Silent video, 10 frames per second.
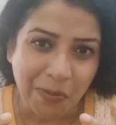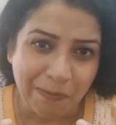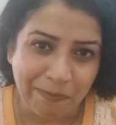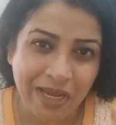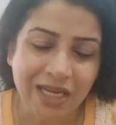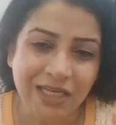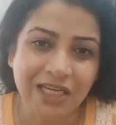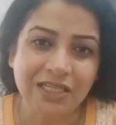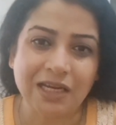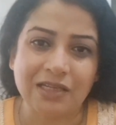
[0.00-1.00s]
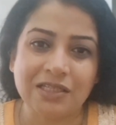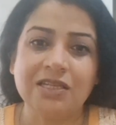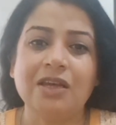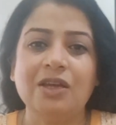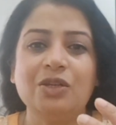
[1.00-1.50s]
may need
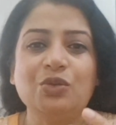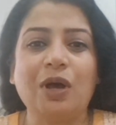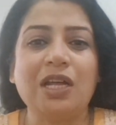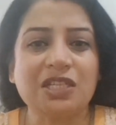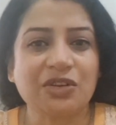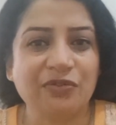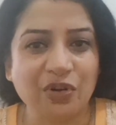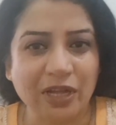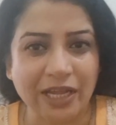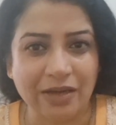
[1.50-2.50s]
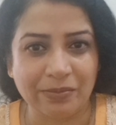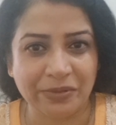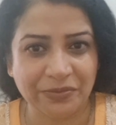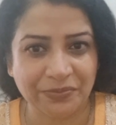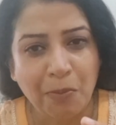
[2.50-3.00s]
us to ask for help,